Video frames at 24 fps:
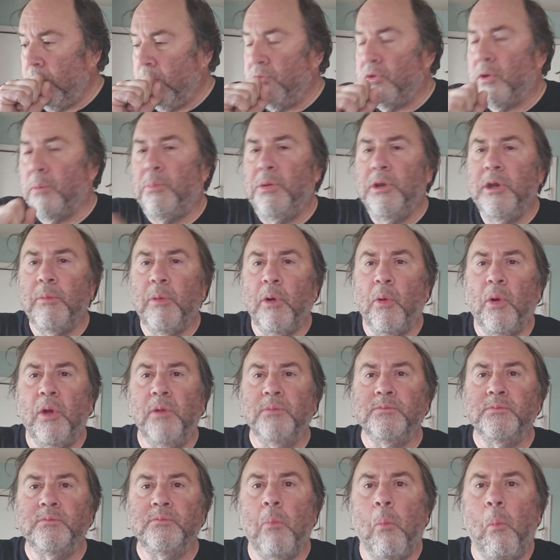The peanut butter
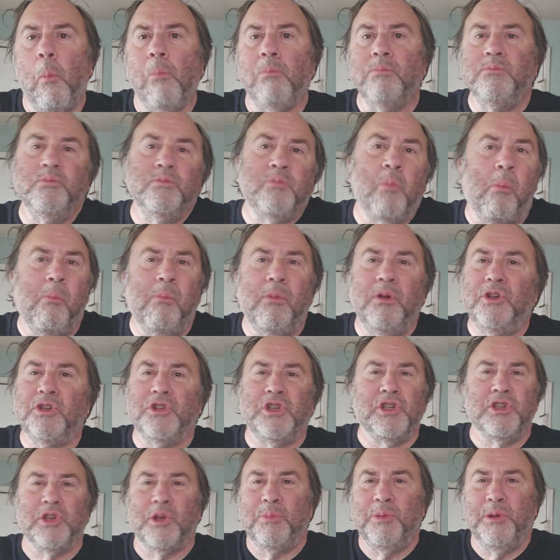one, it just
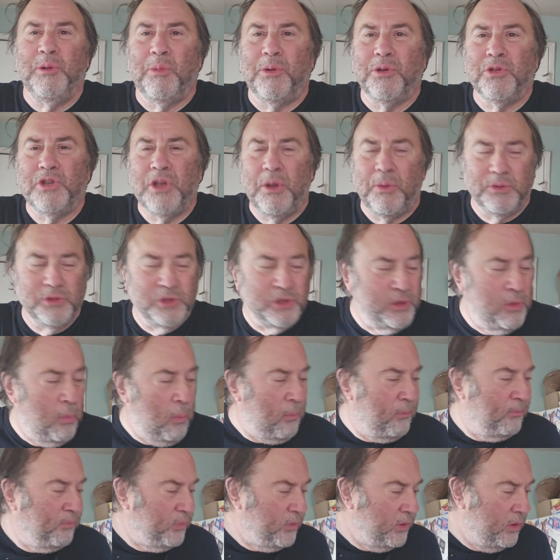tastes like a peanut butter sandwich.
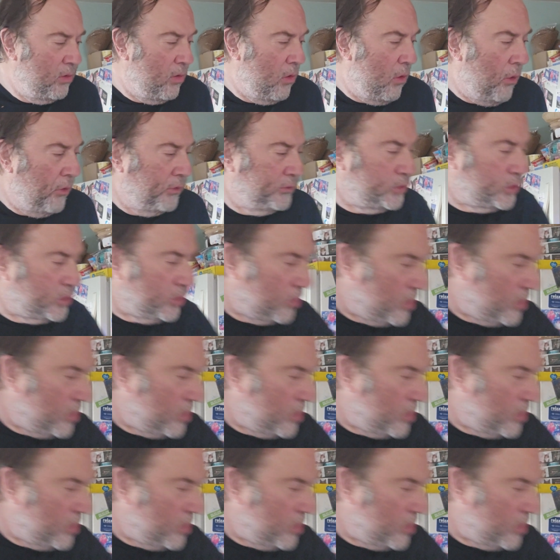So